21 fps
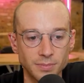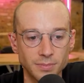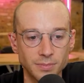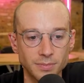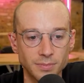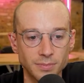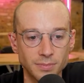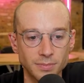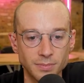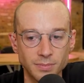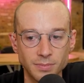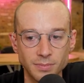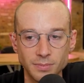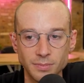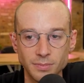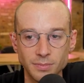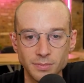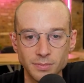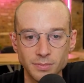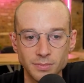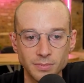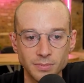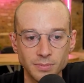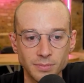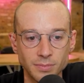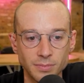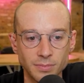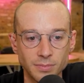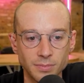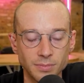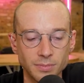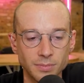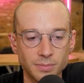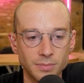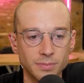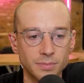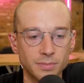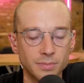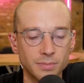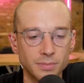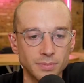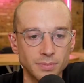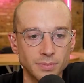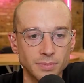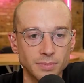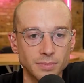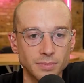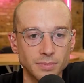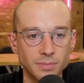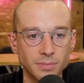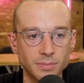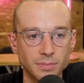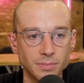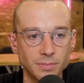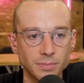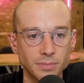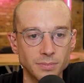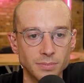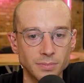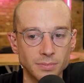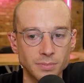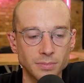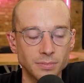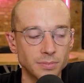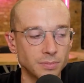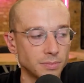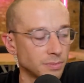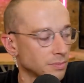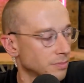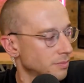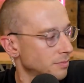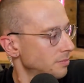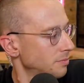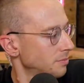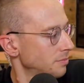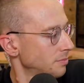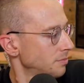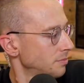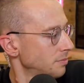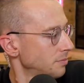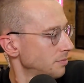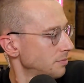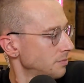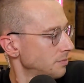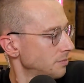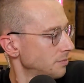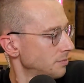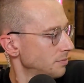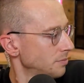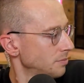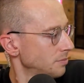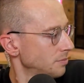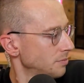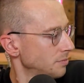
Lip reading: (silent)